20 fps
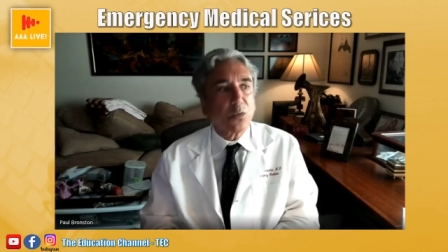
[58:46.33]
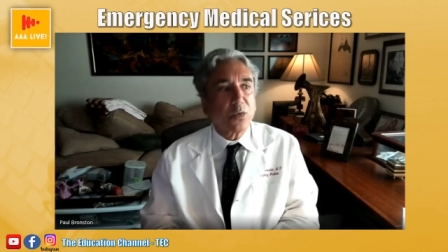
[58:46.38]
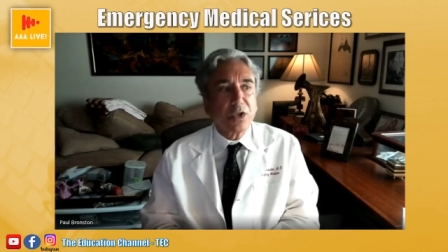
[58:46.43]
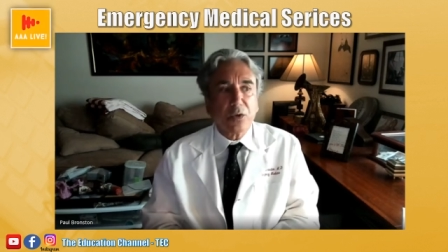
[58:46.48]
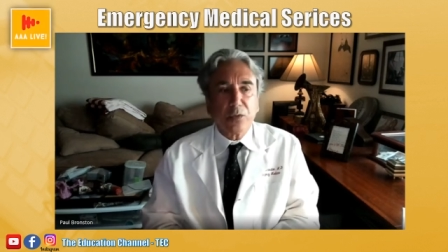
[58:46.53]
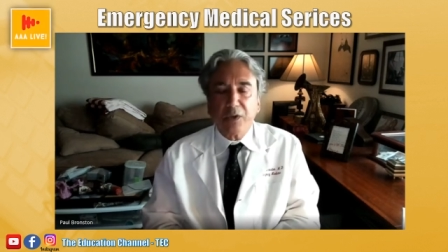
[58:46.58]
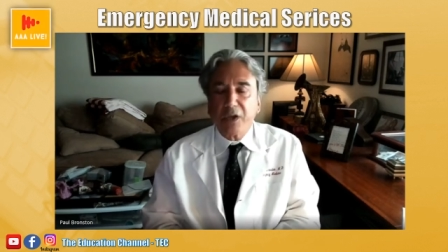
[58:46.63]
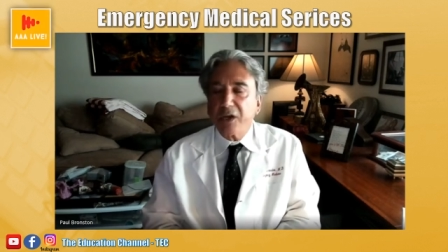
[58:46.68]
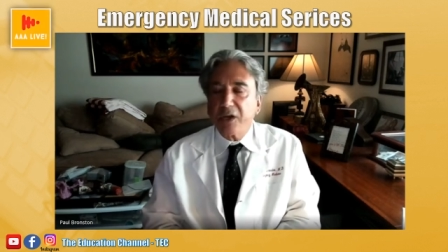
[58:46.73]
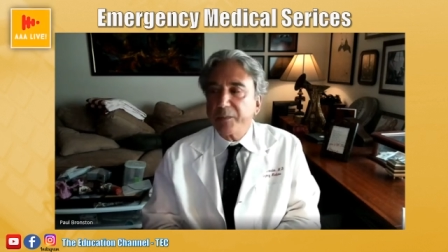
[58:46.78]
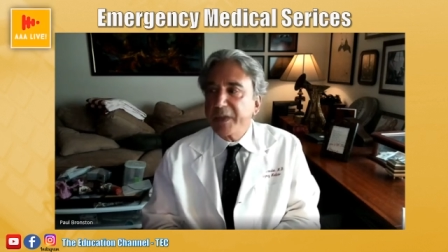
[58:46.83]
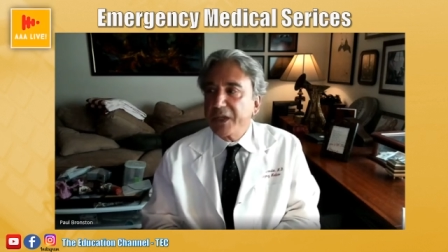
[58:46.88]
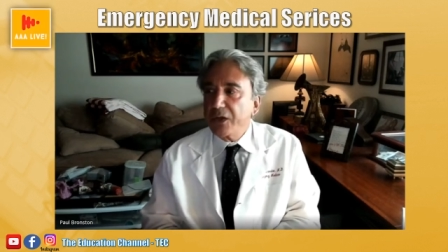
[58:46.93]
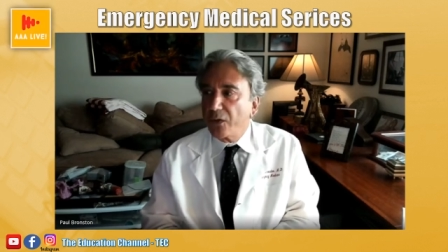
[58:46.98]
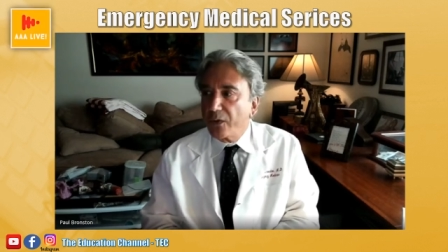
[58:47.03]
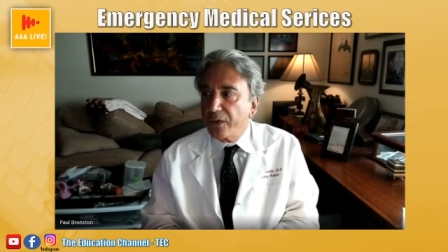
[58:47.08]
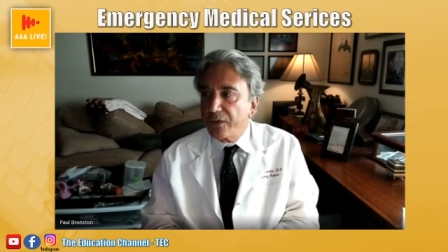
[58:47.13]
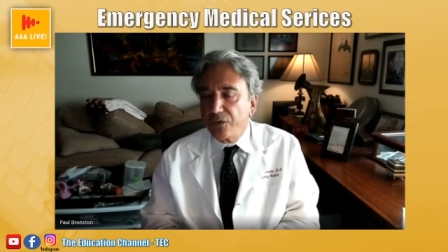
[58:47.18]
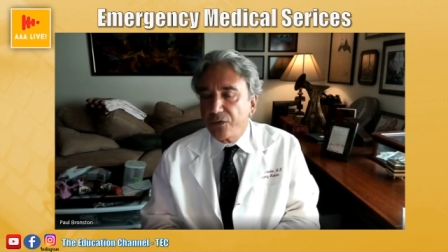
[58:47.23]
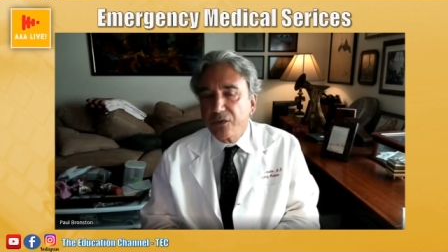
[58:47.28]
You're going to be
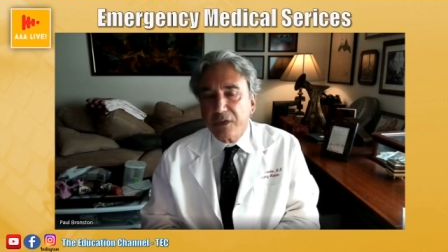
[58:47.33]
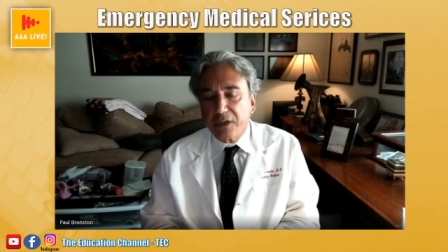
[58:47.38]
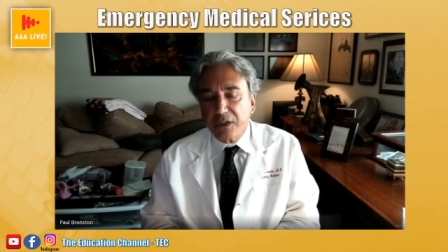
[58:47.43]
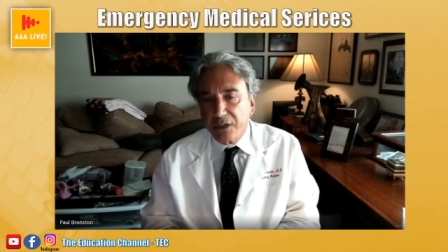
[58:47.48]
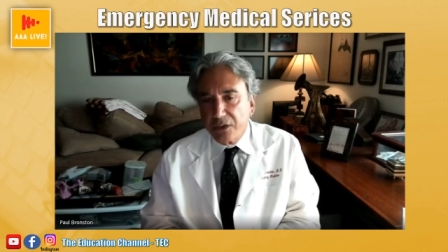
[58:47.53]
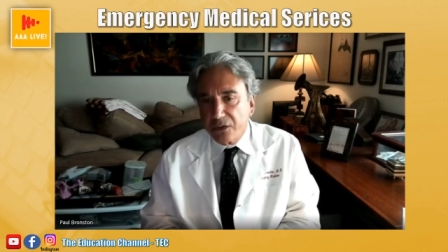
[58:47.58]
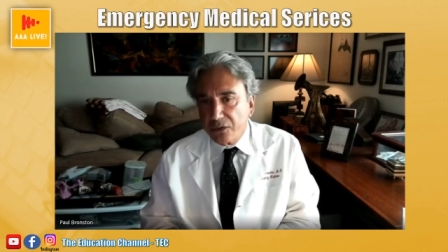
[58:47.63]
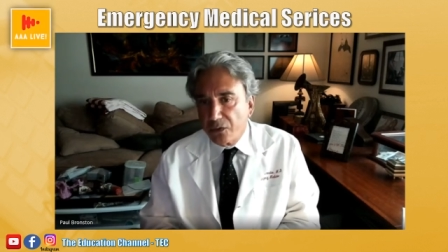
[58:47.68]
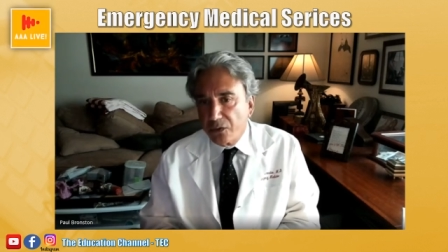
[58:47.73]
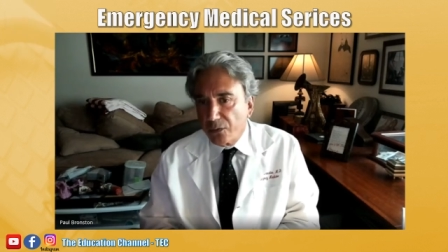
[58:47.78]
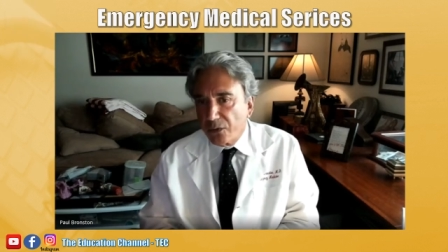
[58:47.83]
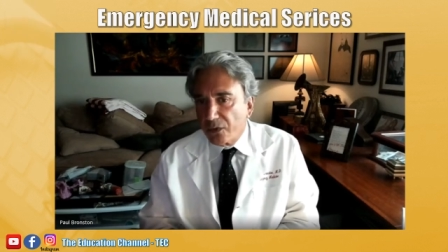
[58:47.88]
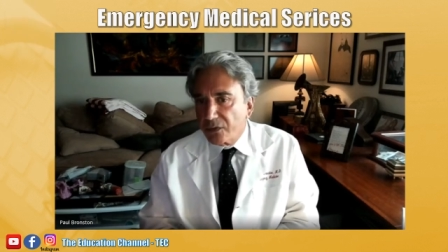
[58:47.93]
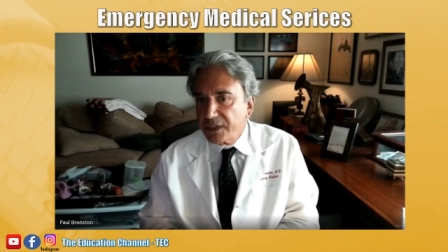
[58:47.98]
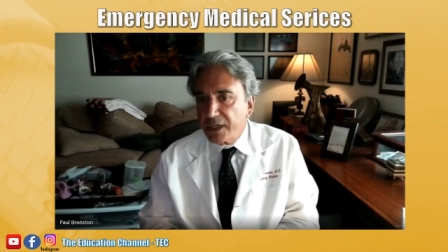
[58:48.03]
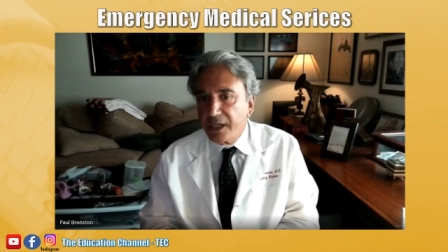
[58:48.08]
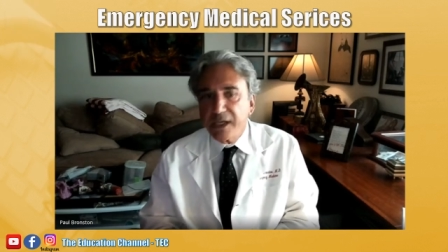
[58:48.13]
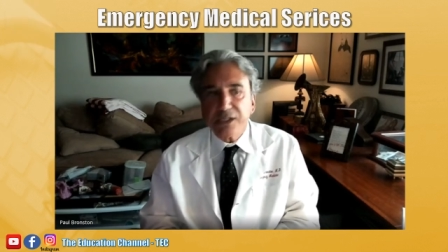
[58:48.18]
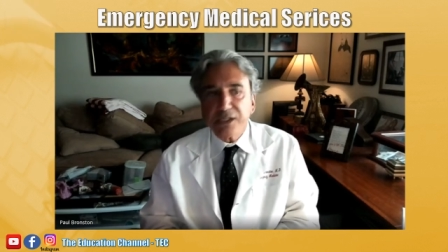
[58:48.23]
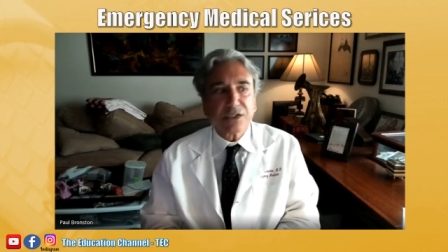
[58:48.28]
going through clinical
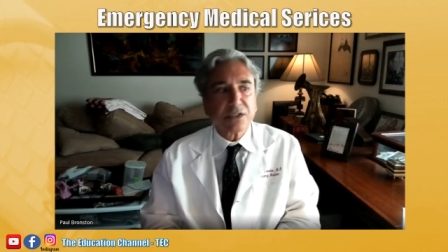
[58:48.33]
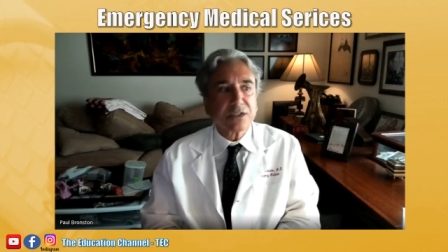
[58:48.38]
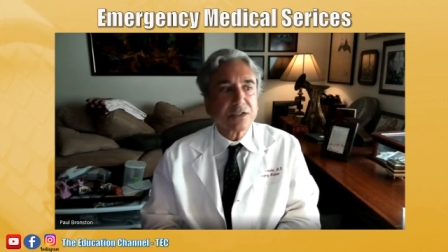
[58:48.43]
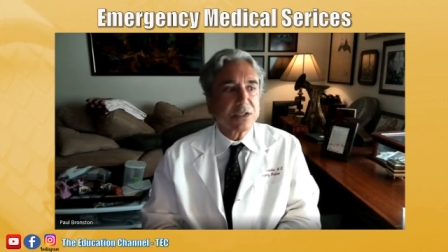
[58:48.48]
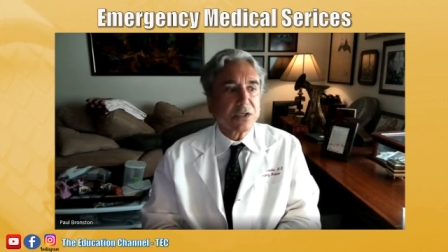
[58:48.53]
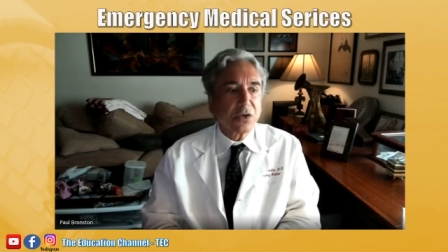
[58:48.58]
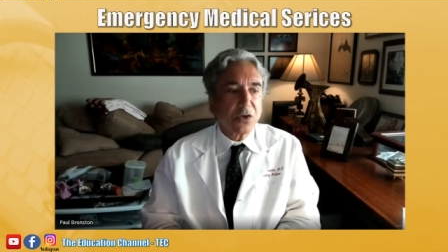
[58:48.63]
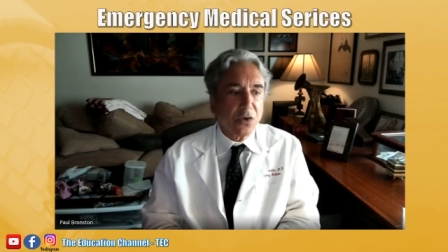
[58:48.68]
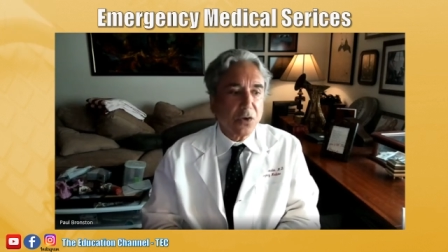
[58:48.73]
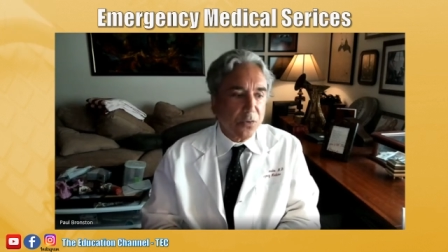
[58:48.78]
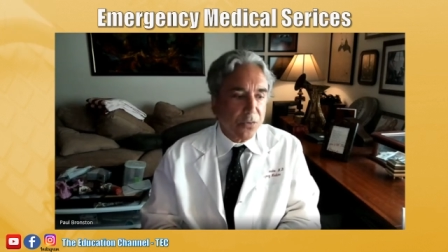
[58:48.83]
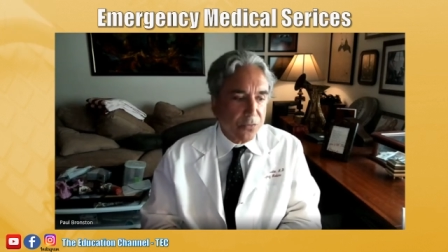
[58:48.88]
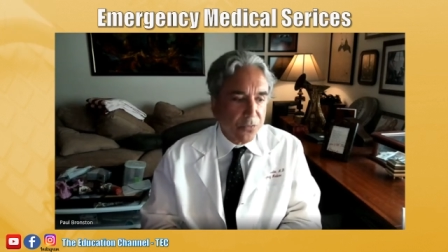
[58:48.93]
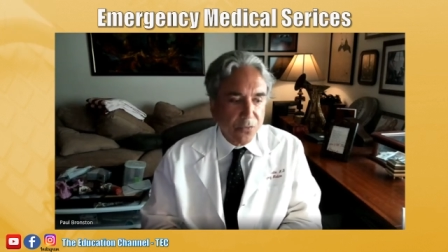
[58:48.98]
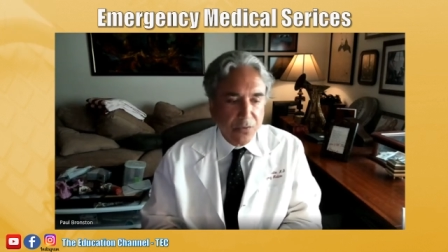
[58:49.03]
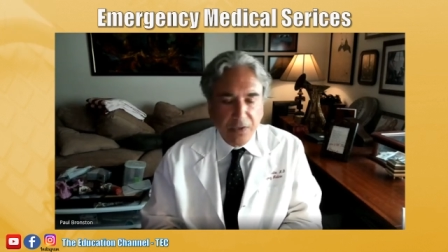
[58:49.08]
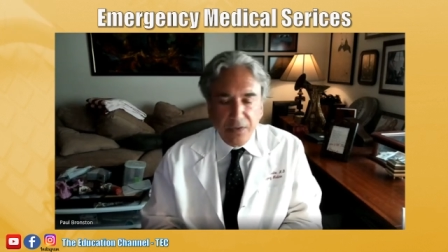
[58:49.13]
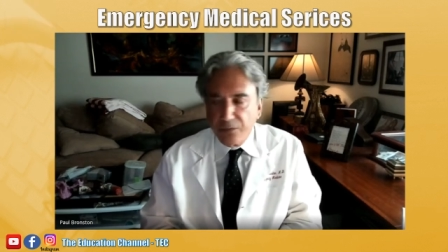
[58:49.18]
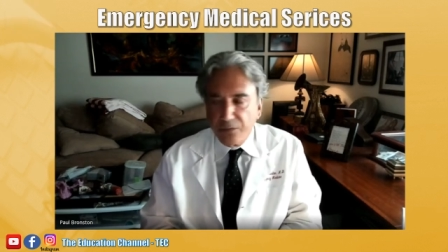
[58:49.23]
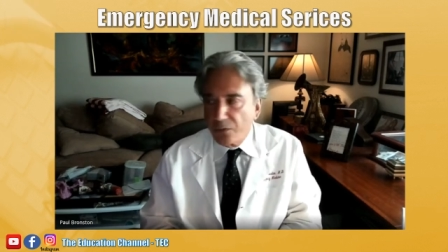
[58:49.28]
rotations and go
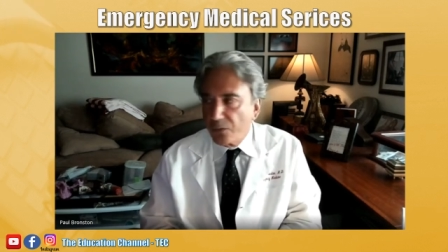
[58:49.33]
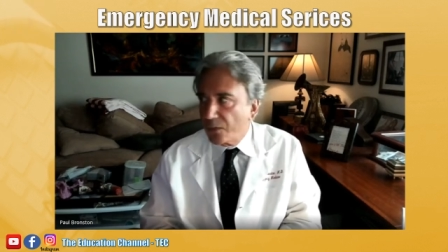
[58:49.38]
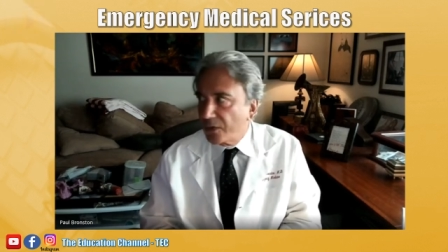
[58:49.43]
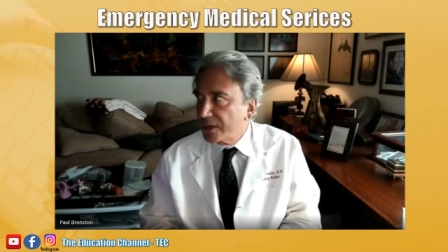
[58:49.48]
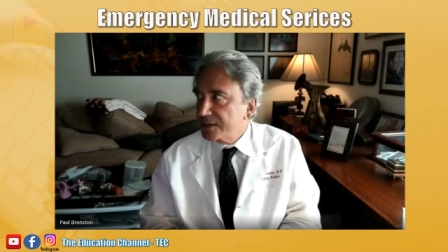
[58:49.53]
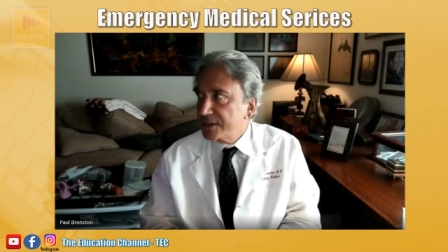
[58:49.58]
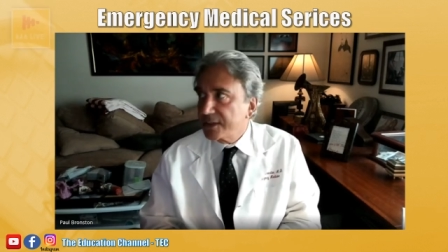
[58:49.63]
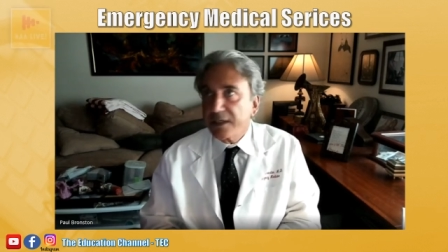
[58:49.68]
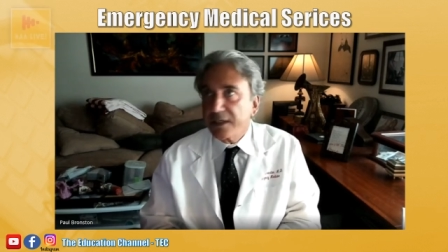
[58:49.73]
through different ones.